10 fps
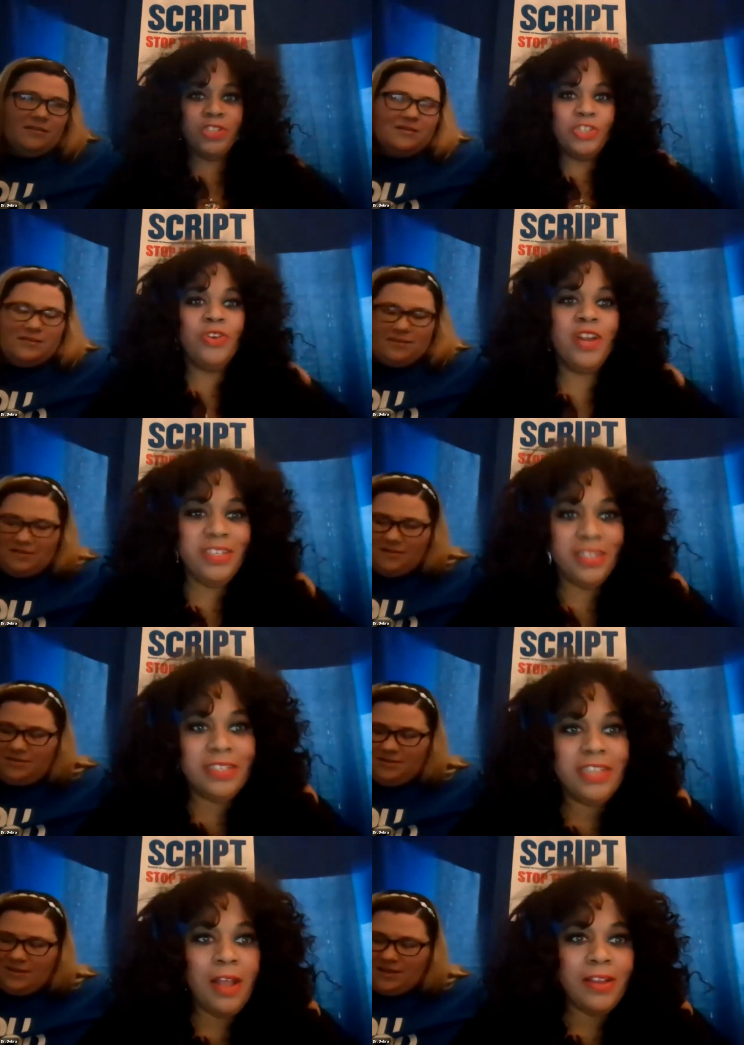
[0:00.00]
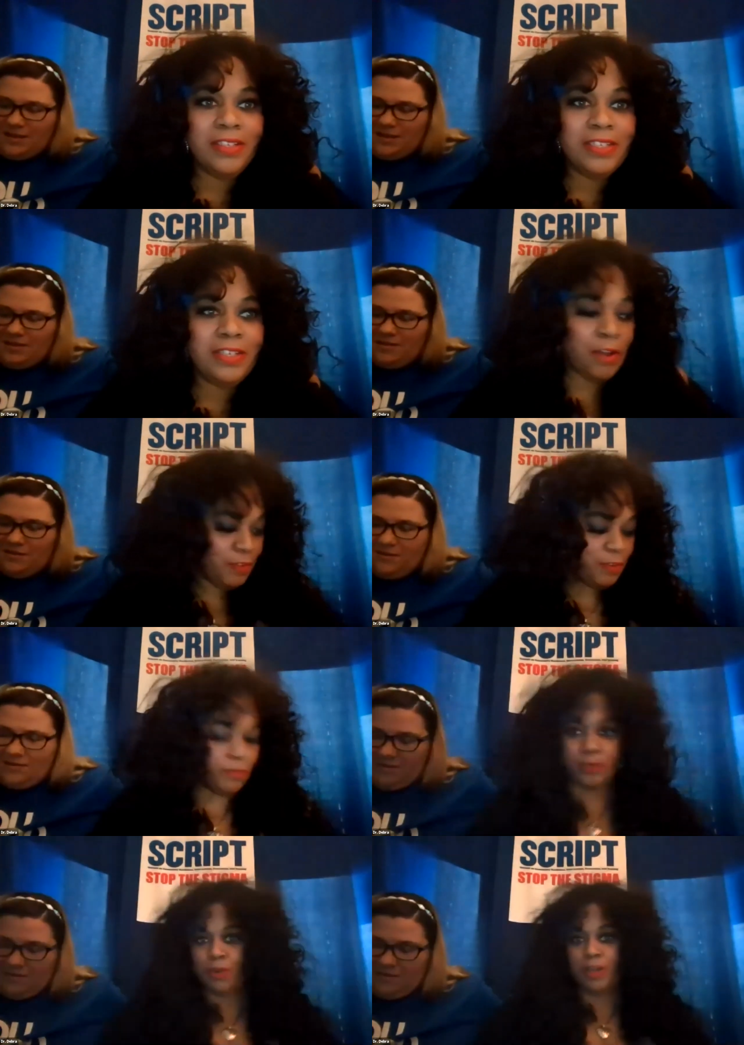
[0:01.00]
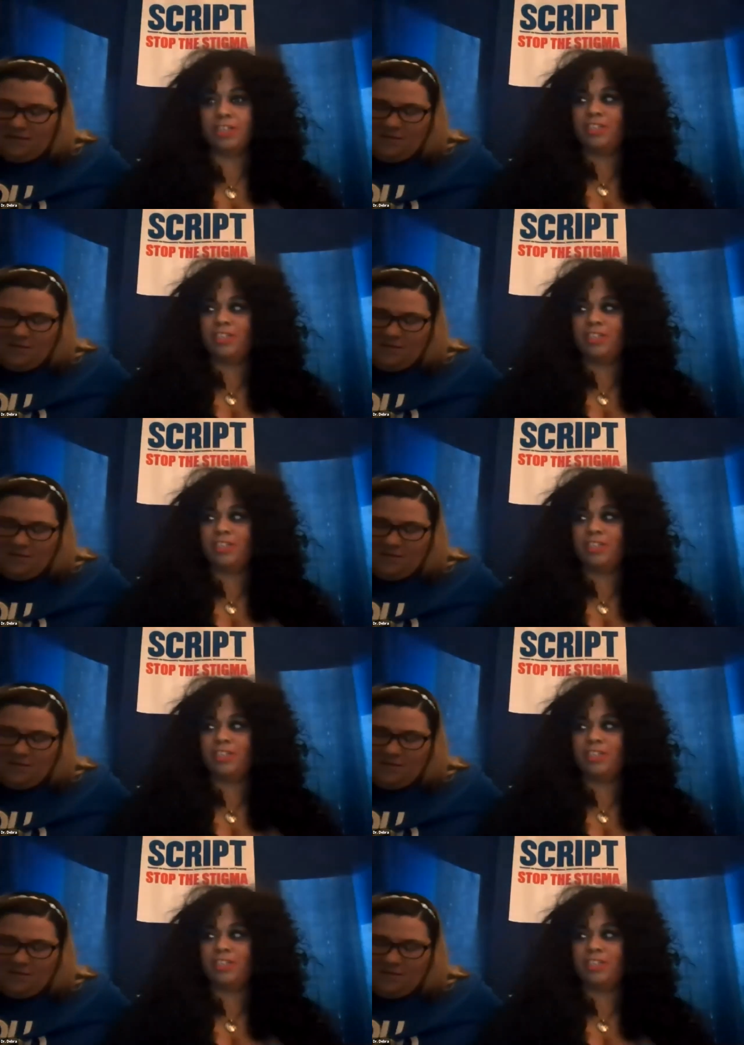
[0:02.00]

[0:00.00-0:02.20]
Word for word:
Speaker 1: is trying to tell us stuff, and we're trying to